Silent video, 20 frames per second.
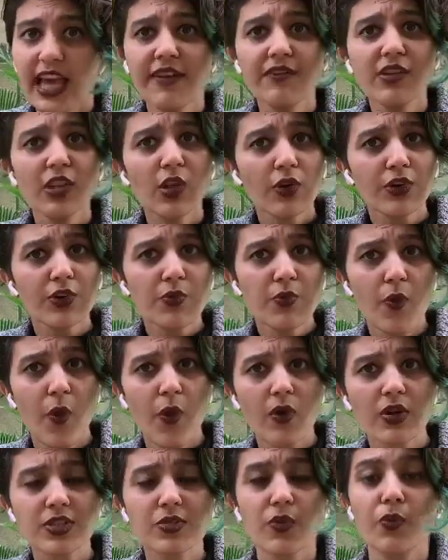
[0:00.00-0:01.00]
They have a lot
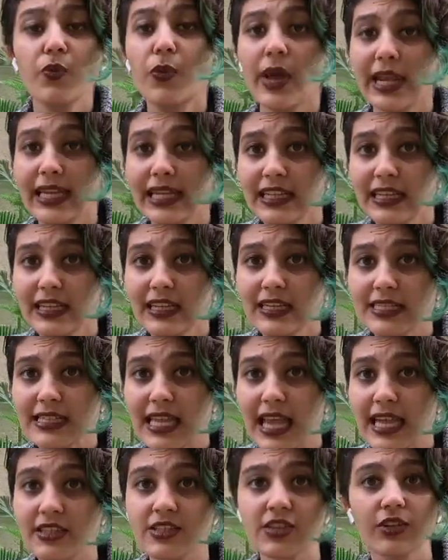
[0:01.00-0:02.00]
of wars, very
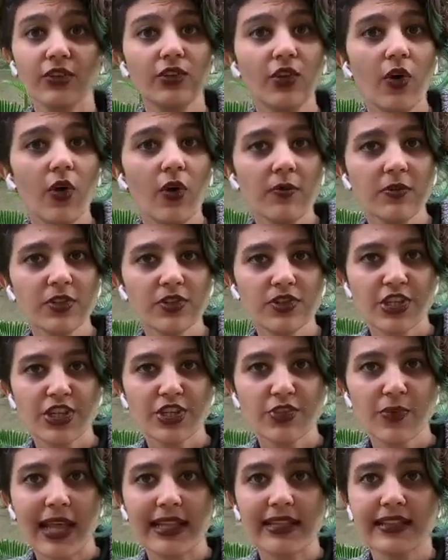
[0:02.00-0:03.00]
little sex, no
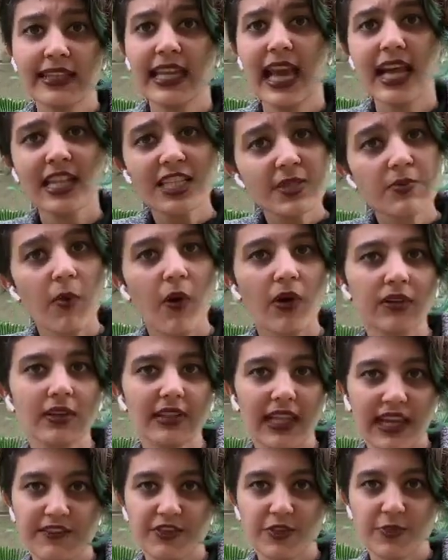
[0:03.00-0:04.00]
homosexuality, and
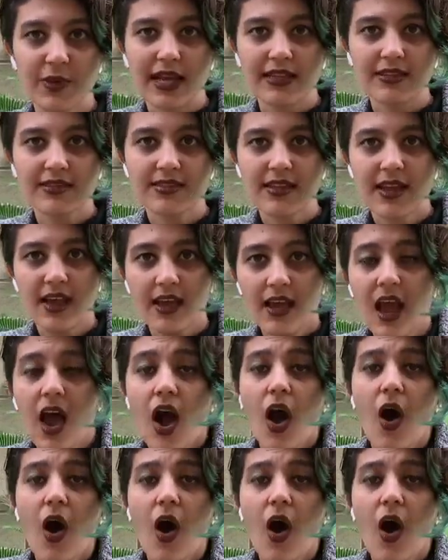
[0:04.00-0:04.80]
smaller lifespans.